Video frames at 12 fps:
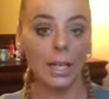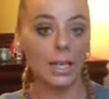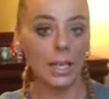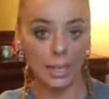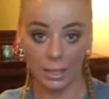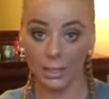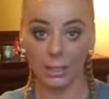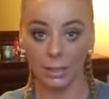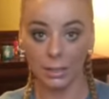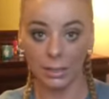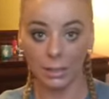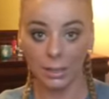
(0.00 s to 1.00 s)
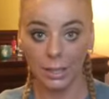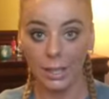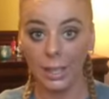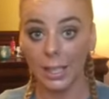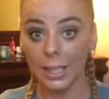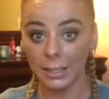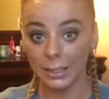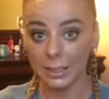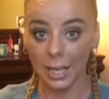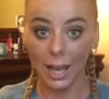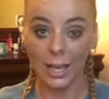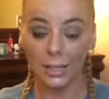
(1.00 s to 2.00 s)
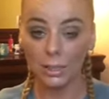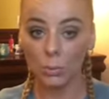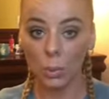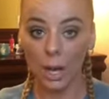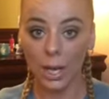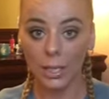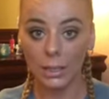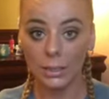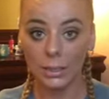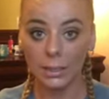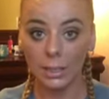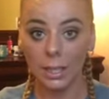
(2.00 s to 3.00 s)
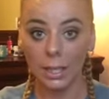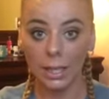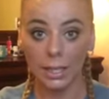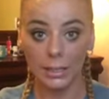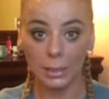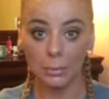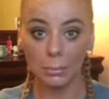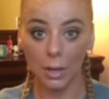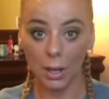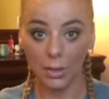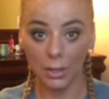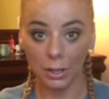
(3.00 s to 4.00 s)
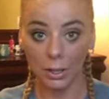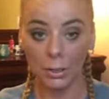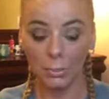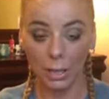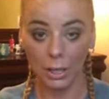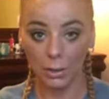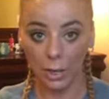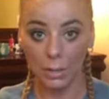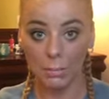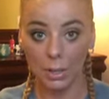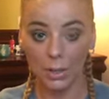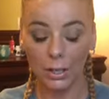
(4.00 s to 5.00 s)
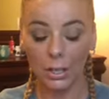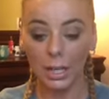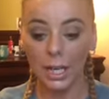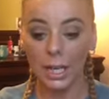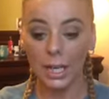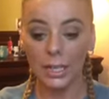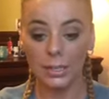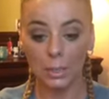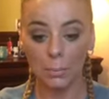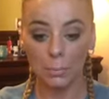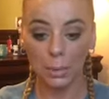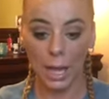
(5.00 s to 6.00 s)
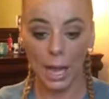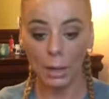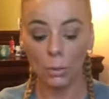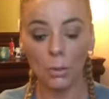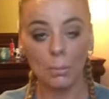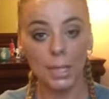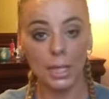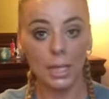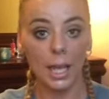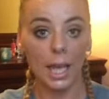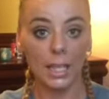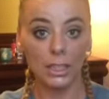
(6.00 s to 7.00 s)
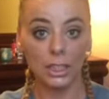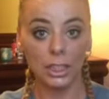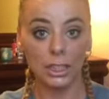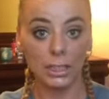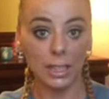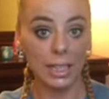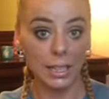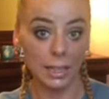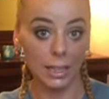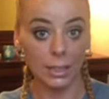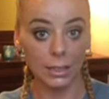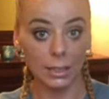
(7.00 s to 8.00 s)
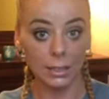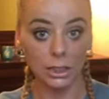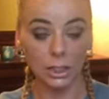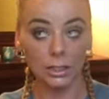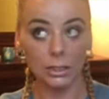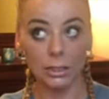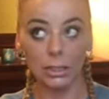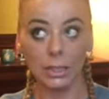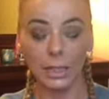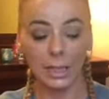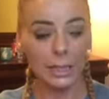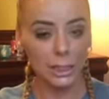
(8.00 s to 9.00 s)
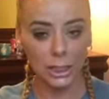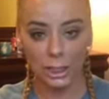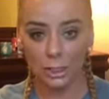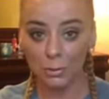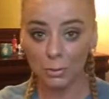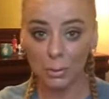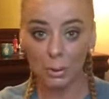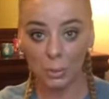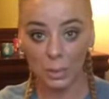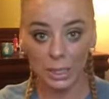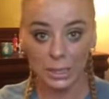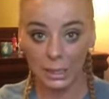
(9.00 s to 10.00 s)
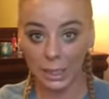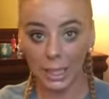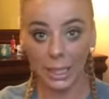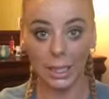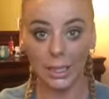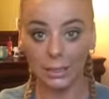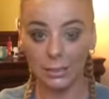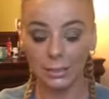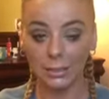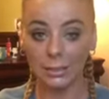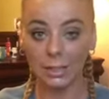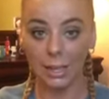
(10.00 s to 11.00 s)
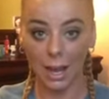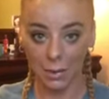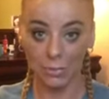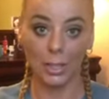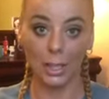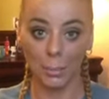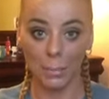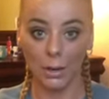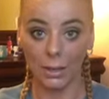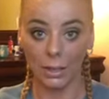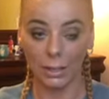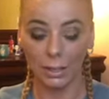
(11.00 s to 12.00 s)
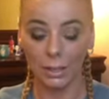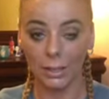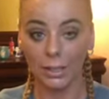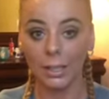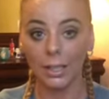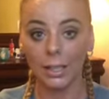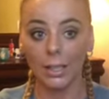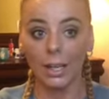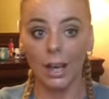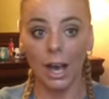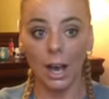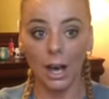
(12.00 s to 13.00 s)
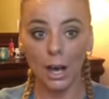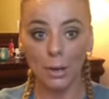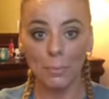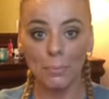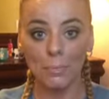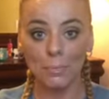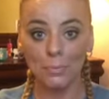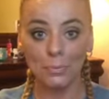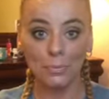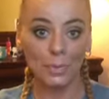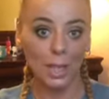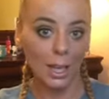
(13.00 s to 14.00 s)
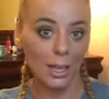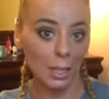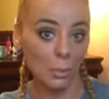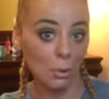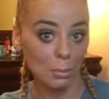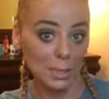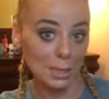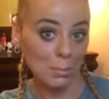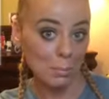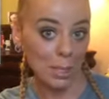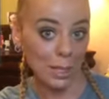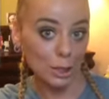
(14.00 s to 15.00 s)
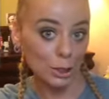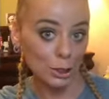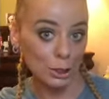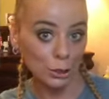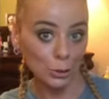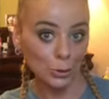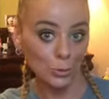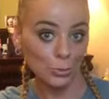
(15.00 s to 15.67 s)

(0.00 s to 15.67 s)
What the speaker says: and Indian. His dad is white. His mother, my grandmother, is a black woman, and she's Indian. She's Geechee from Louisiana and African American. And there will be some pics too.